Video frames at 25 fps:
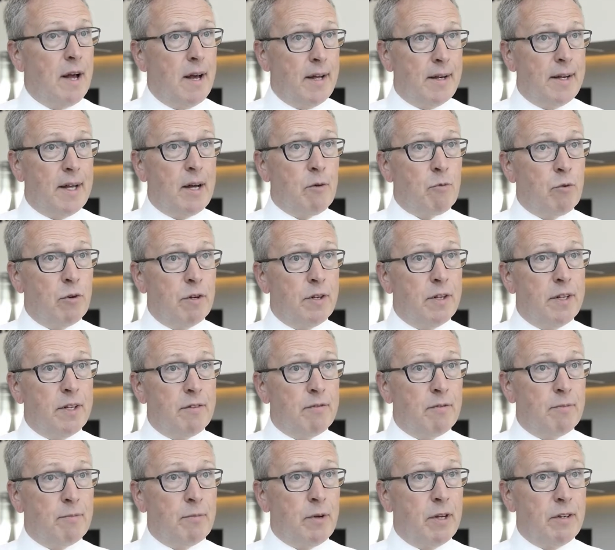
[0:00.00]
And that will
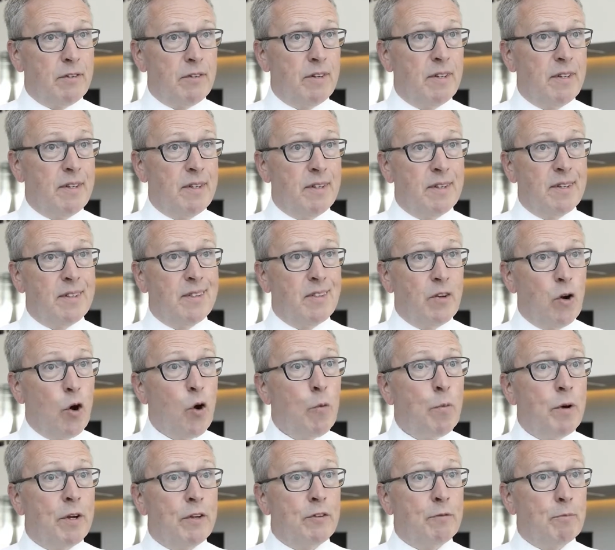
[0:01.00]
leave basically
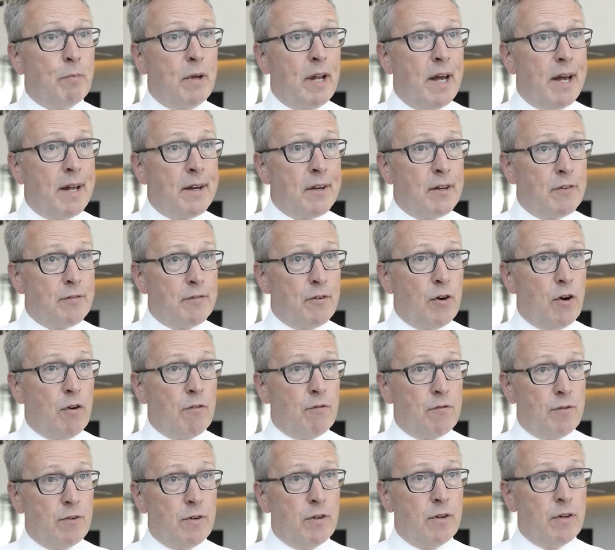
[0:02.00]
OPEC's plan
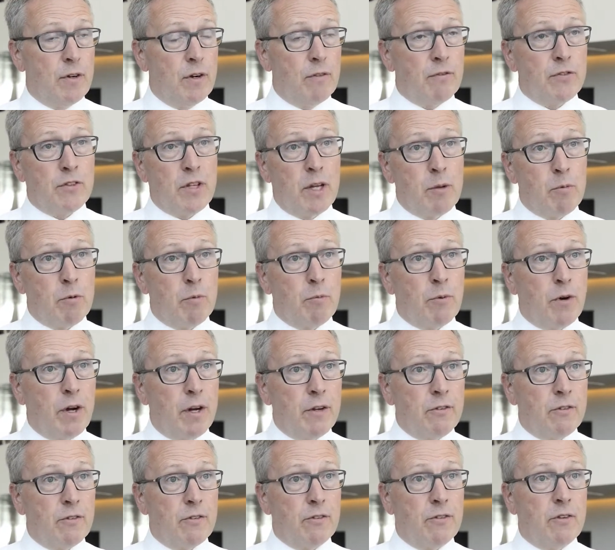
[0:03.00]
of stable
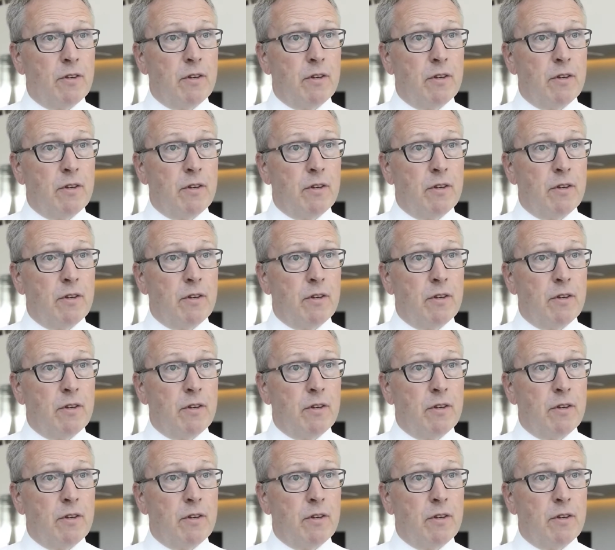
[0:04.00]
prices